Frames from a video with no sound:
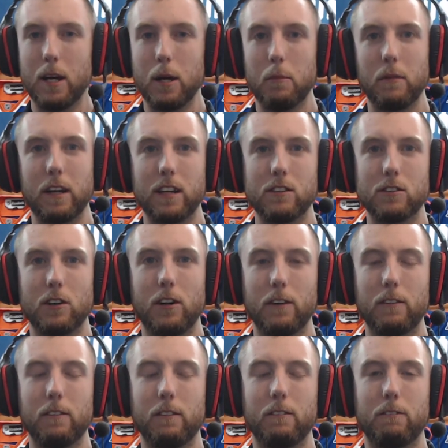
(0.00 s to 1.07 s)
But it's
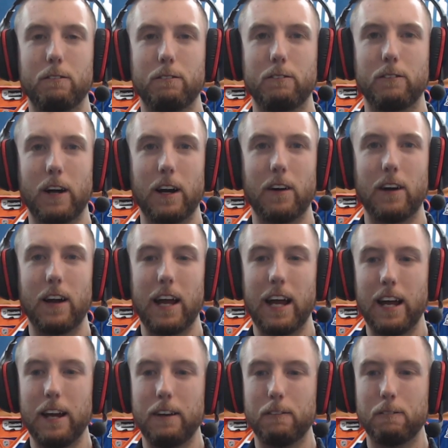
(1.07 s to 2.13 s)
all fair
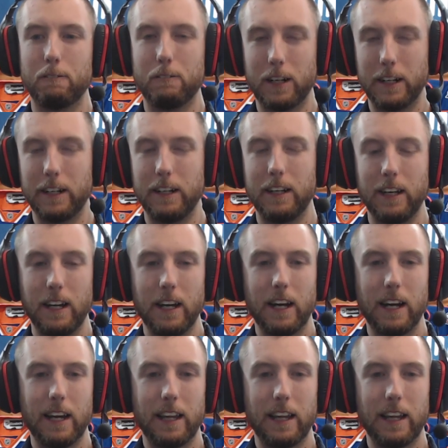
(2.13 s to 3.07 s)
and fun, and